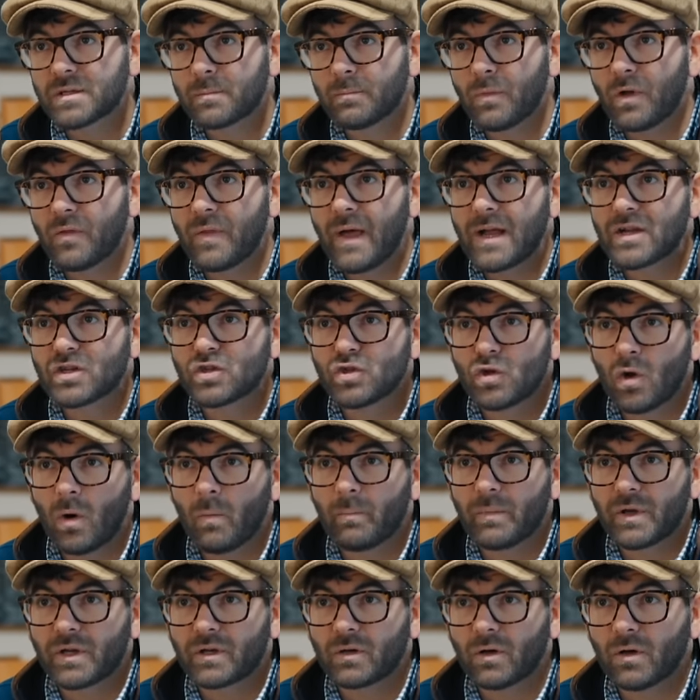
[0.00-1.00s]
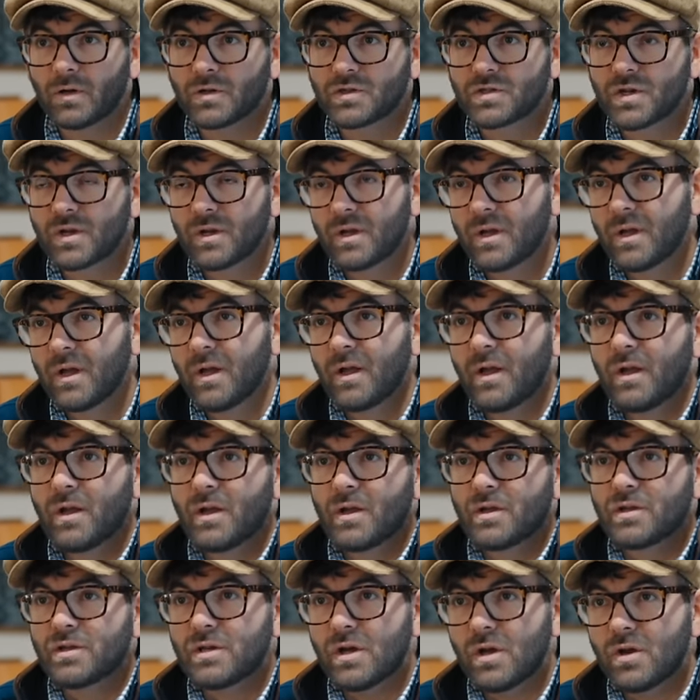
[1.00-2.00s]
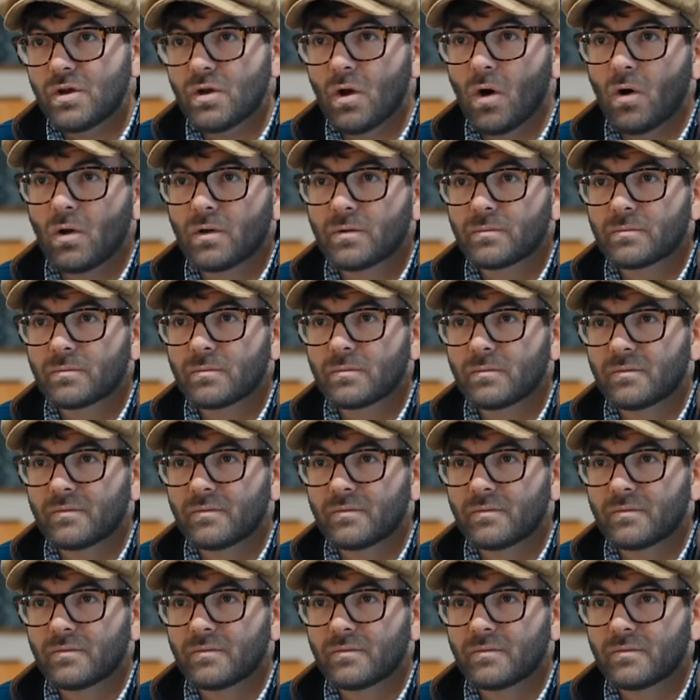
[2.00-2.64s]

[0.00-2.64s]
But that's not because you're not